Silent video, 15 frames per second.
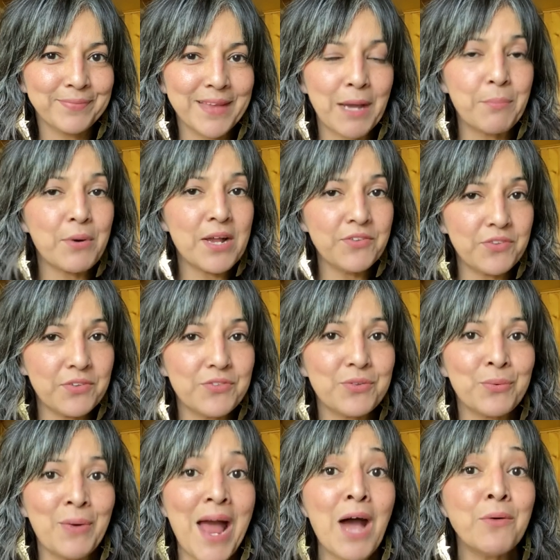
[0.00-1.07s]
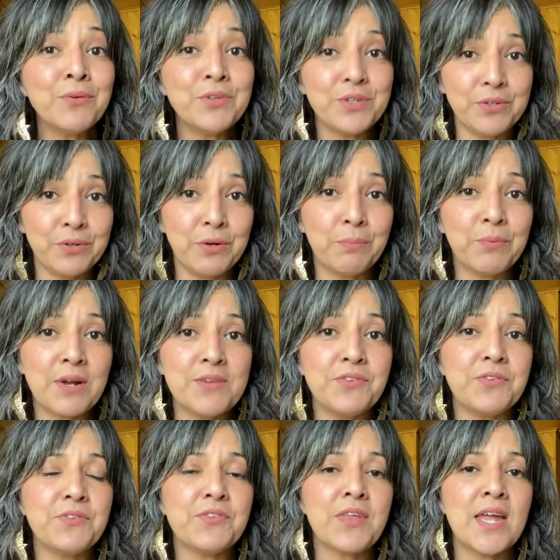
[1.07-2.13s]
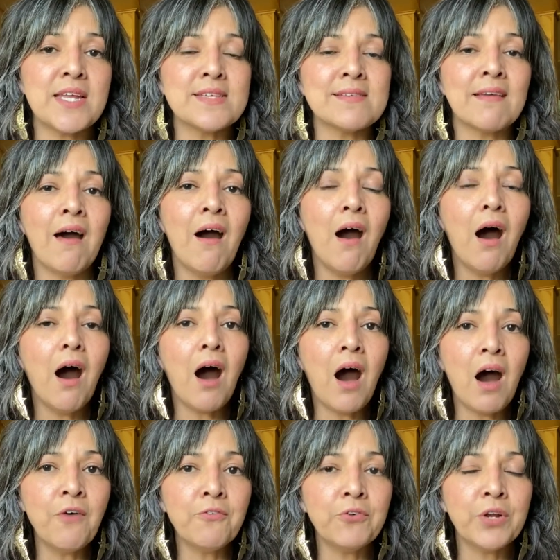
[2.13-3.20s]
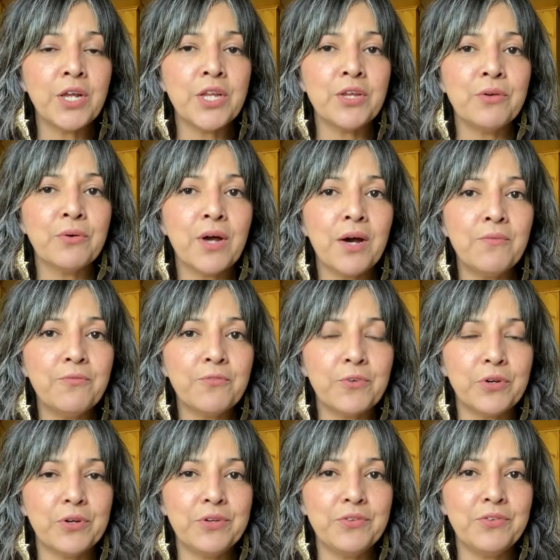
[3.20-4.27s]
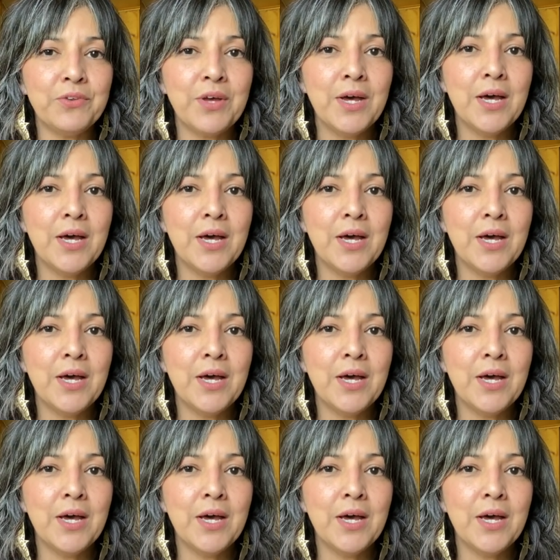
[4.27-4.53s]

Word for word: a presence around you, a presence that is offering you comfort,